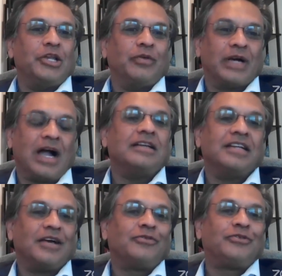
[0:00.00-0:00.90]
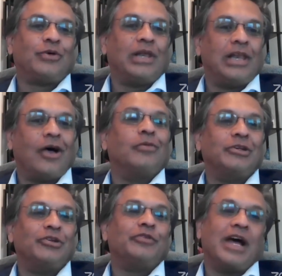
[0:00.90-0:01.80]
And you were kind enough to allow
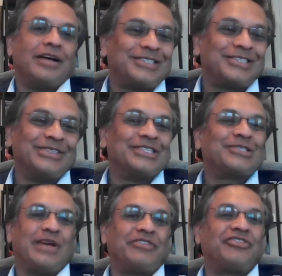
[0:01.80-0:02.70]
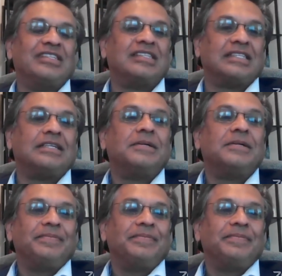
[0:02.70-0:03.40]
me to even ask you this question, sir.